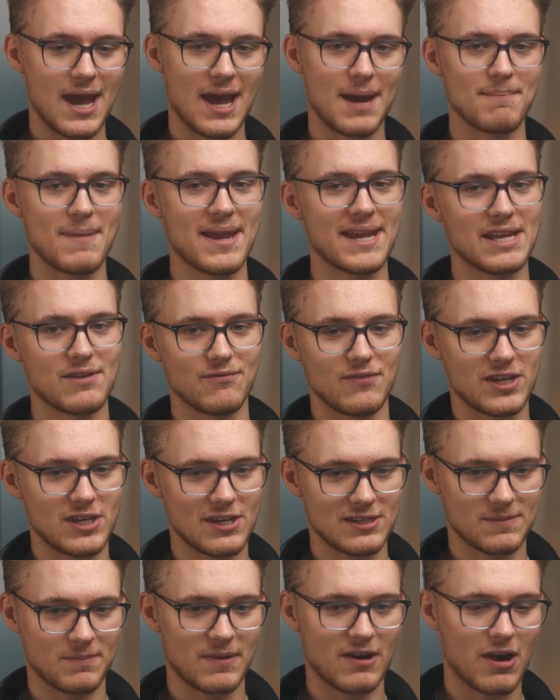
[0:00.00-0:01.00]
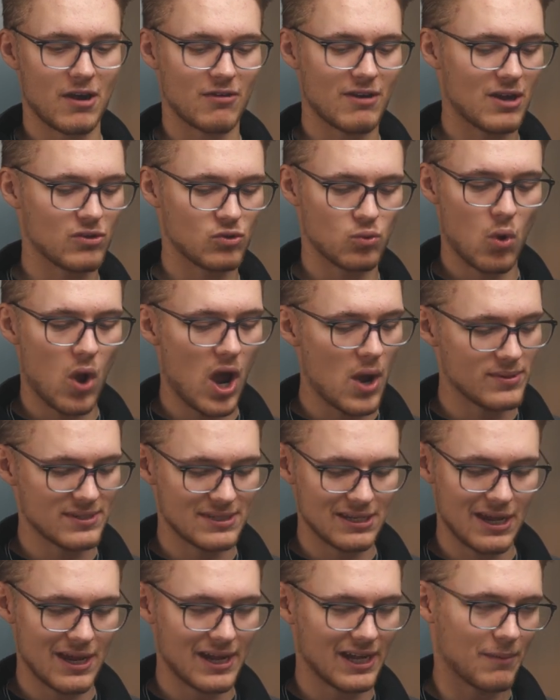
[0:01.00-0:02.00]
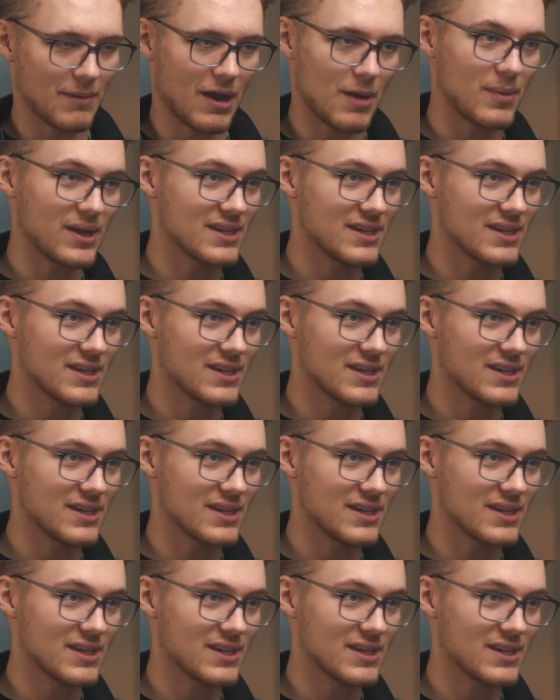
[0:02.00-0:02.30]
and making videos around what I was learning about